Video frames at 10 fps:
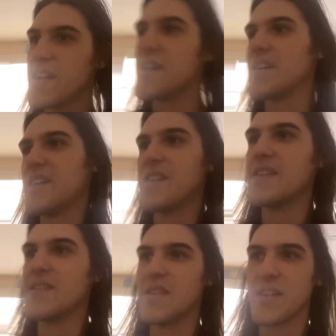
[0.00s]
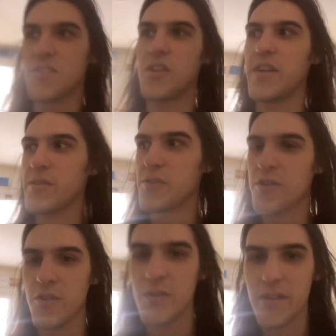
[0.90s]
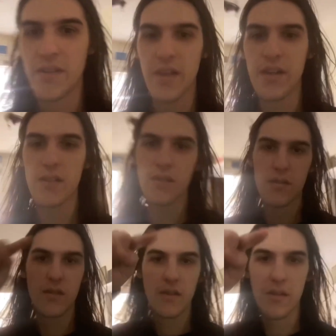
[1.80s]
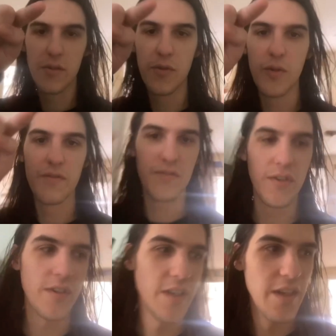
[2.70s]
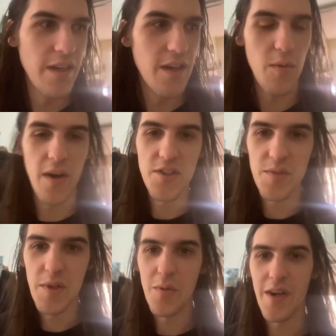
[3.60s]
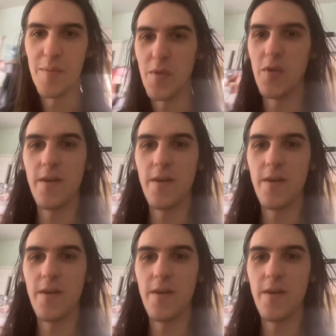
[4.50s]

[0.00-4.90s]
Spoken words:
And thanks, Shadow Show. And thanks you for watching me ramble.